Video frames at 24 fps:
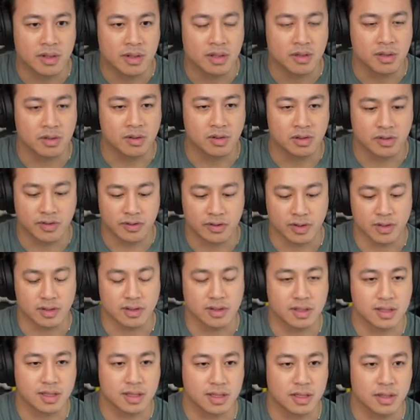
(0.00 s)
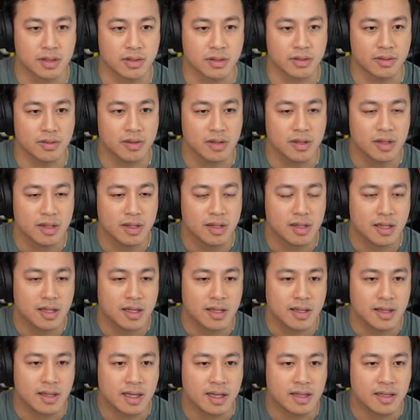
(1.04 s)
useful. So
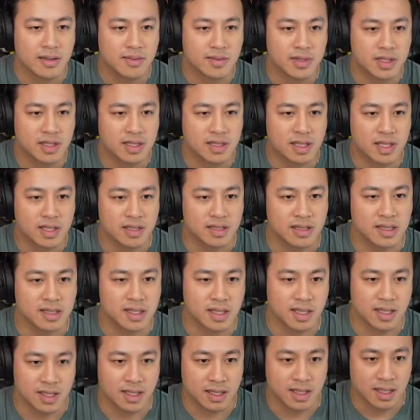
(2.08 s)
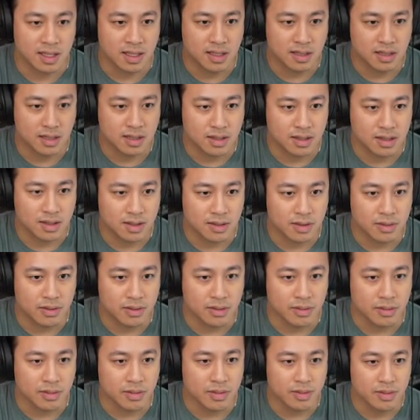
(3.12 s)
now that I'm starting to understand it,
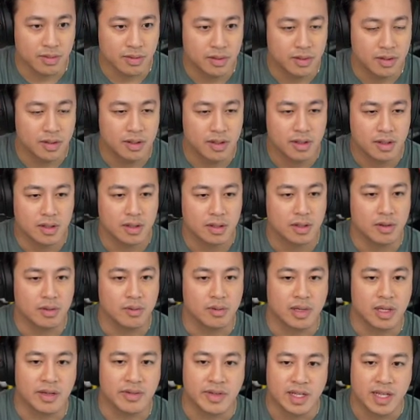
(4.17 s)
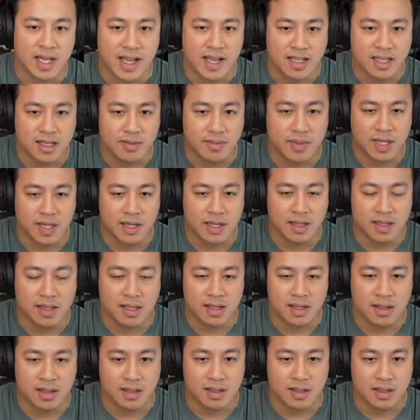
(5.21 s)
so we have an add command that